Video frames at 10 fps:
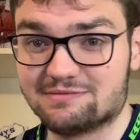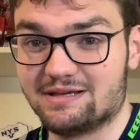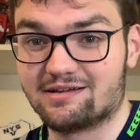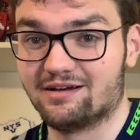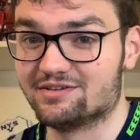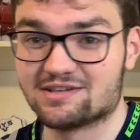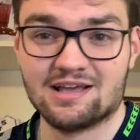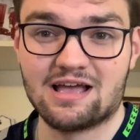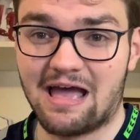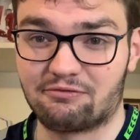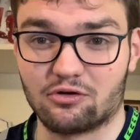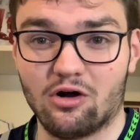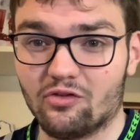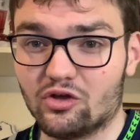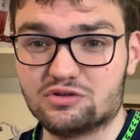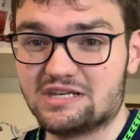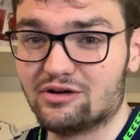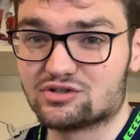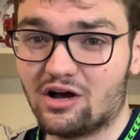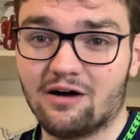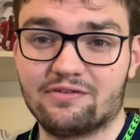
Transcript: because after all those years off,